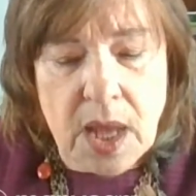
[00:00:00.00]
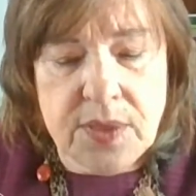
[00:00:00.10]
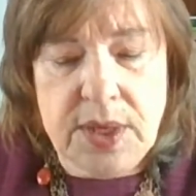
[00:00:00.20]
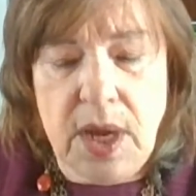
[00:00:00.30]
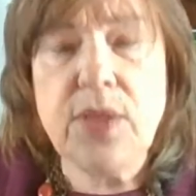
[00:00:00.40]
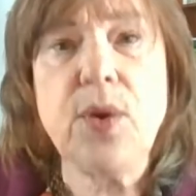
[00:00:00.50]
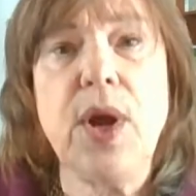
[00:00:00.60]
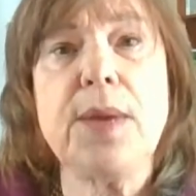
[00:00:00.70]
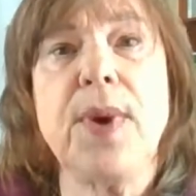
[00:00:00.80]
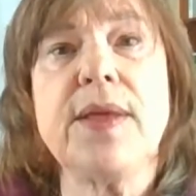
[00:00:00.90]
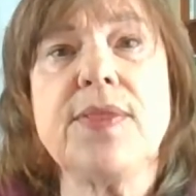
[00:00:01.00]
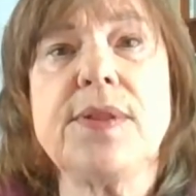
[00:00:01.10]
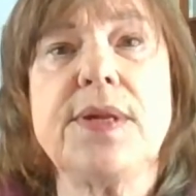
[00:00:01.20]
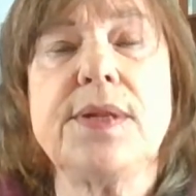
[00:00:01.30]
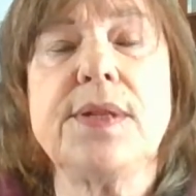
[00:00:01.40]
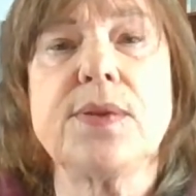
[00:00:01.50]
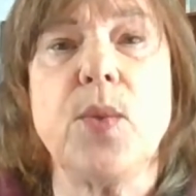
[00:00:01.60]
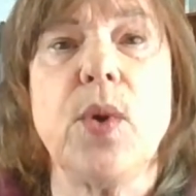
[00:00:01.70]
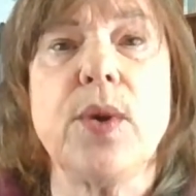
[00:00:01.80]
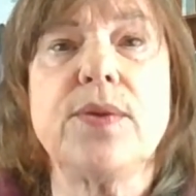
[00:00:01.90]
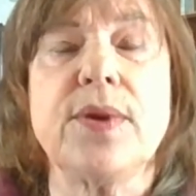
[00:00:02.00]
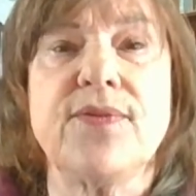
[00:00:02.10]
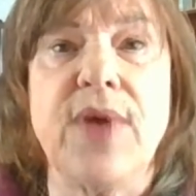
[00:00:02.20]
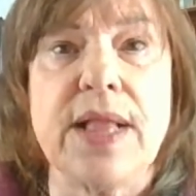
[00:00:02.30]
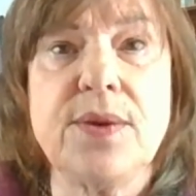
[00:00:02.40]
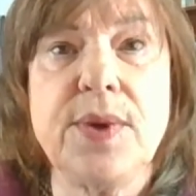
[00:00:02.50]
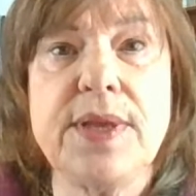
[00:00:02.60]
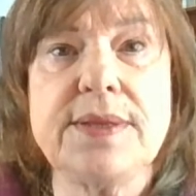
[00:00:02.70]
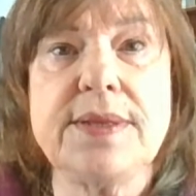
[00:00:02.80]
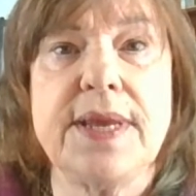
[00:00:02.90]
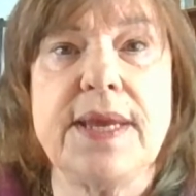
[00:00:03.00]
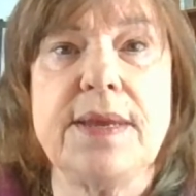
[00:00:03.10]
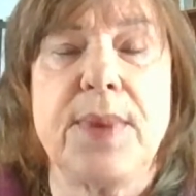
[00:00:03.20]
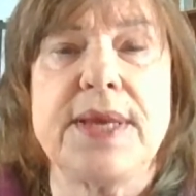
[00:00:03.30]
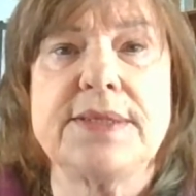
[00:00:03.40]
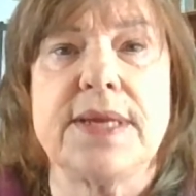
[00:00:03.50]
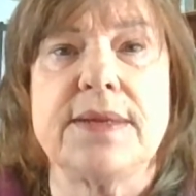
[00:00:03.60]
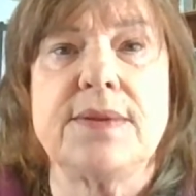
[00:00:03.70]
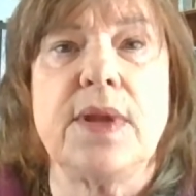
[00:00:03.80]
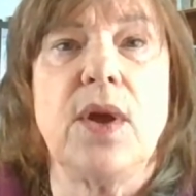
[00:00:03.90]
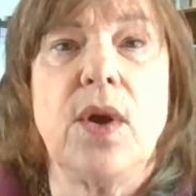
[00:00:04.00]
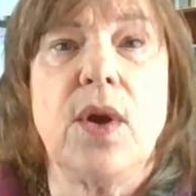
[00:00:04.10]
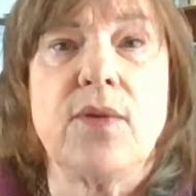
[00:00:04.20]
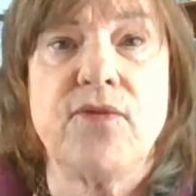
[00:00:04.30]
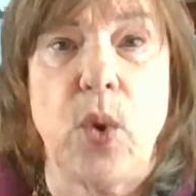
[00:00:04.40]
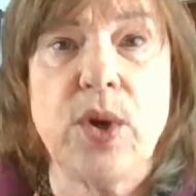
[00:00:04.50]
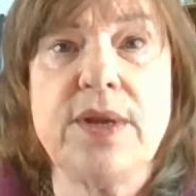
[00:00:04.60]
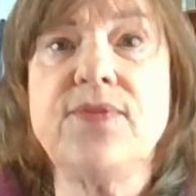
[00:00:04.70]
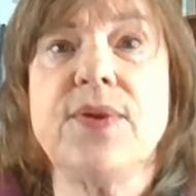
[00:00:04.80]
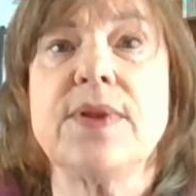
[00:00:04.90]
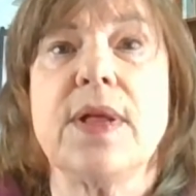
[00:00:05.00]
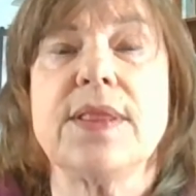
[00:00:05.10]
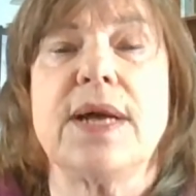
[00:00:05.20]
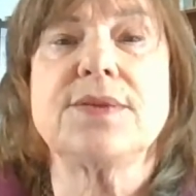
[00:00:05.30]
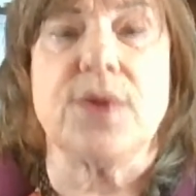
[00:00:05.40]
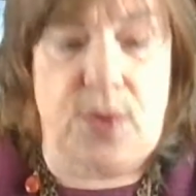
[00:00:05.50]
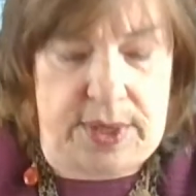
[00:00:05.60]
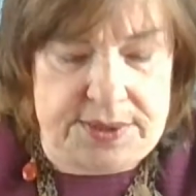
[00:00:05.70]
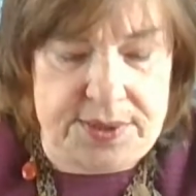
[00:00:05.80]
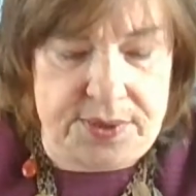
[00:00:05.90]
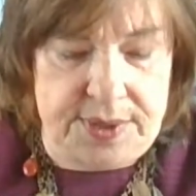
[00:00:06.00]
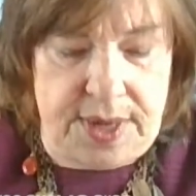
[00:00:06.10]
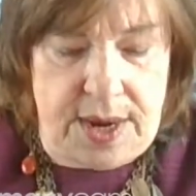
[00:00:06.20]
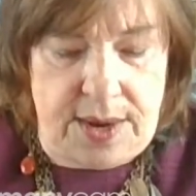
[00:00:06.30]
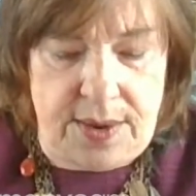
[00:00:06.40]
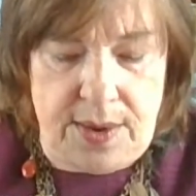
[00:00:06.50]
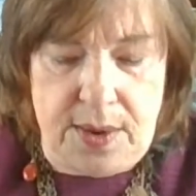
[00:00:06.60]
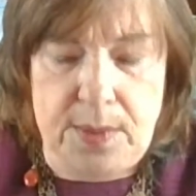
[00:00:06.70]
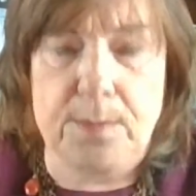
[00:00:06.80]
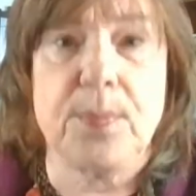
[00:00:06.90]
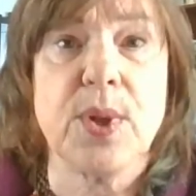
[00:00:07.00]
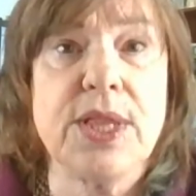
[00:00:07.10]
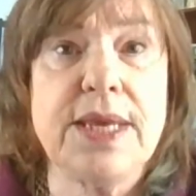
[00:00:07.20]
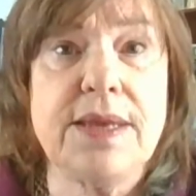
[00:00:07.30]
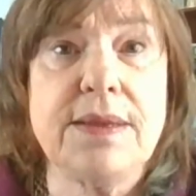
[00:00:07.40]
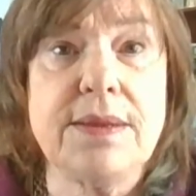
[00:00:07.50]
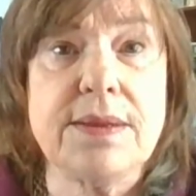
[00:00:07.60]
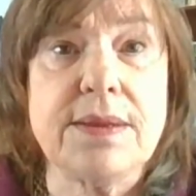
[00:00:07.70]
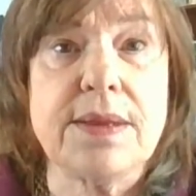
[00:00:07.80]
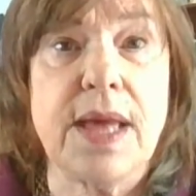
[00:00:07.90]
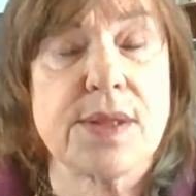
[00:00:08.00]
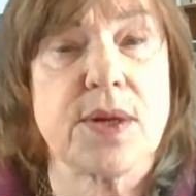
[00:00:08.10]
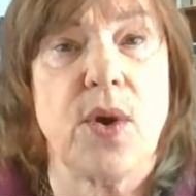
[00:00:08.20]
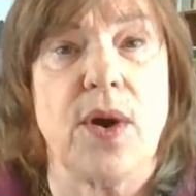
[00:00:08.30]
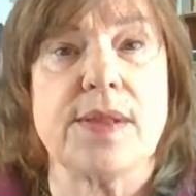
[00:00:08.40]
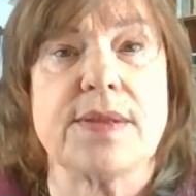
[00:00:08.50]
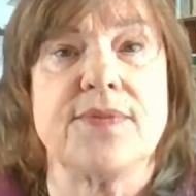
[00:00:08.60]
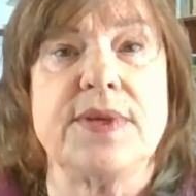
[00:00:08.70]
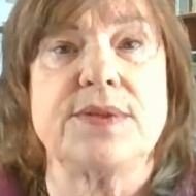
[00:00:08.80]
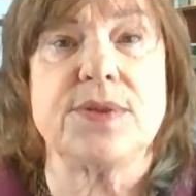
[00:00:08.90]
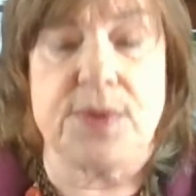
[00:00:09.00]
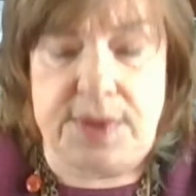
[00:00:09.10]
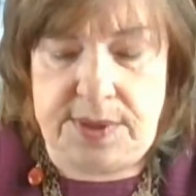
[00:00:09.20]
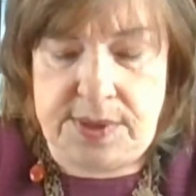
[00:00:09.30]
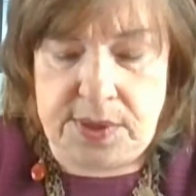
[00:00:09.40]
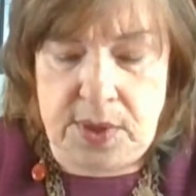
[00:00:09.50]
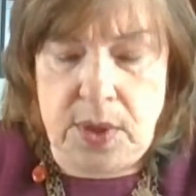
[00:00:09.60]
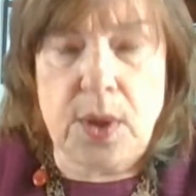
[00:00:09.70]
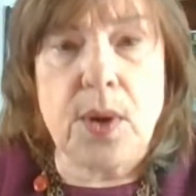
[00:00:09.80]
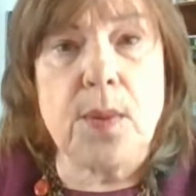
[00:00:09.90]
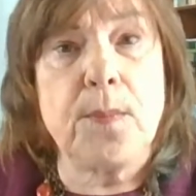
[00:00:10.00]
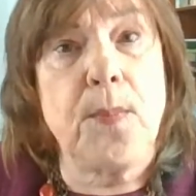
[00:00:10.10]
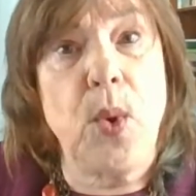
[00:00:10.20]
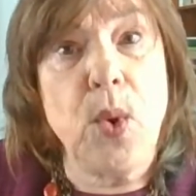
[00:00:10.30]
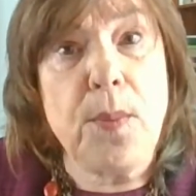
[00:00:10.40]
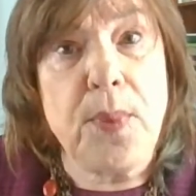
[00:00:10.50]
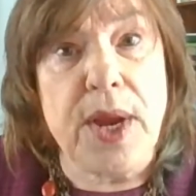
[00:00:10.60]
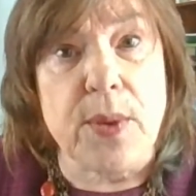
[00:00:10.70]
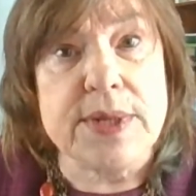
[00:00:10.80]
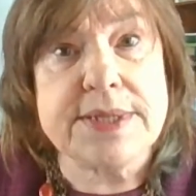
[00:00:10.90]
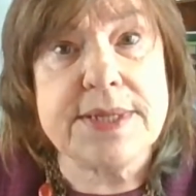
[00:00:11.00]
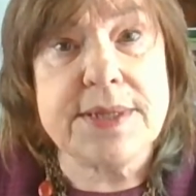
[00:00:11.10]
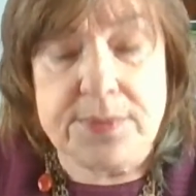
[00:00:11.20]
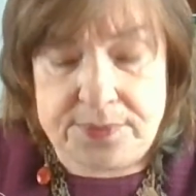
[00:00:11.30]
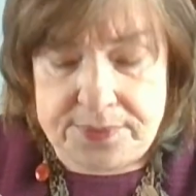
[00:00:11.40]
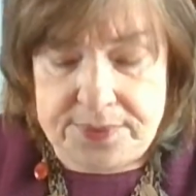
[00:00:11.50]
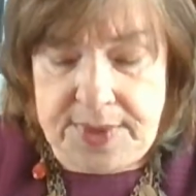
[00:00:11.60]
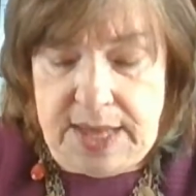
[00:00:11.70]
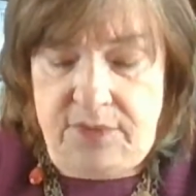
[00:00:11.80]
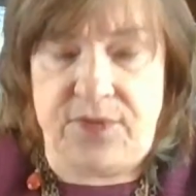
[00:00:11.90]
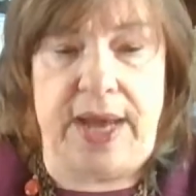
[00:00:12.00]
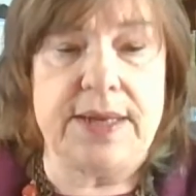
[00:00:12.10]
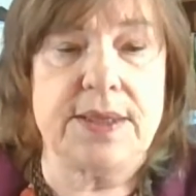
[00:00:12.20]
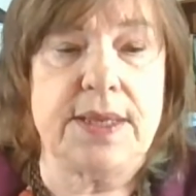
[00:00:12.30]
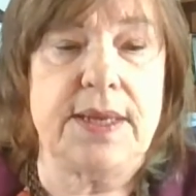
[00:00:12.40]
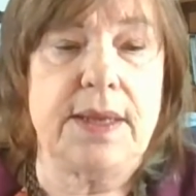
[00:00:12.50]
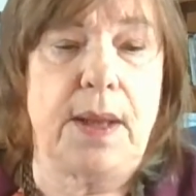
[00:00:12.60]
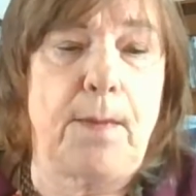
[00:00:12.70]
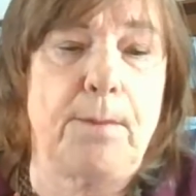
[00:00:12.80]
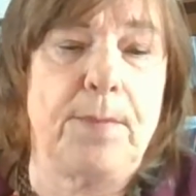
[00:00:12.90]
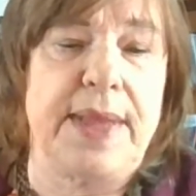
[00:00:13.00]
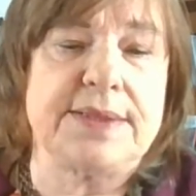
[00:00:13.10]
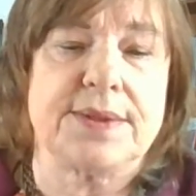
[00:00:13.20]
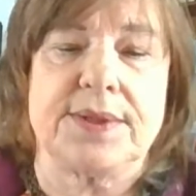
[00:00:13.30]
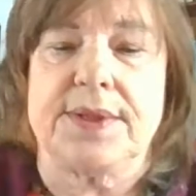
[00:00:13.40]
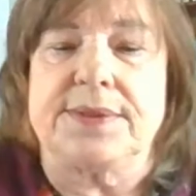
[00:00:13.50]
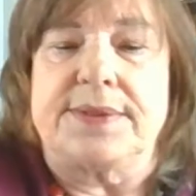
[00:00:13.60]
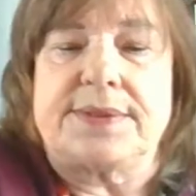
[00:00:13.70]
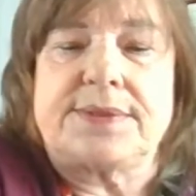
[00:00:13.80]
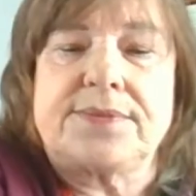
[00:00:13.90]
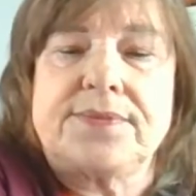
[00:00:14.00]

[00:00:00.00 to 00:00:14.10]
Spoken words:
The other hypotheses we're going to evaluate today based on 4 different logical criteria are bullying as a cause of these shootings, poor parenting, and finally, mental illness.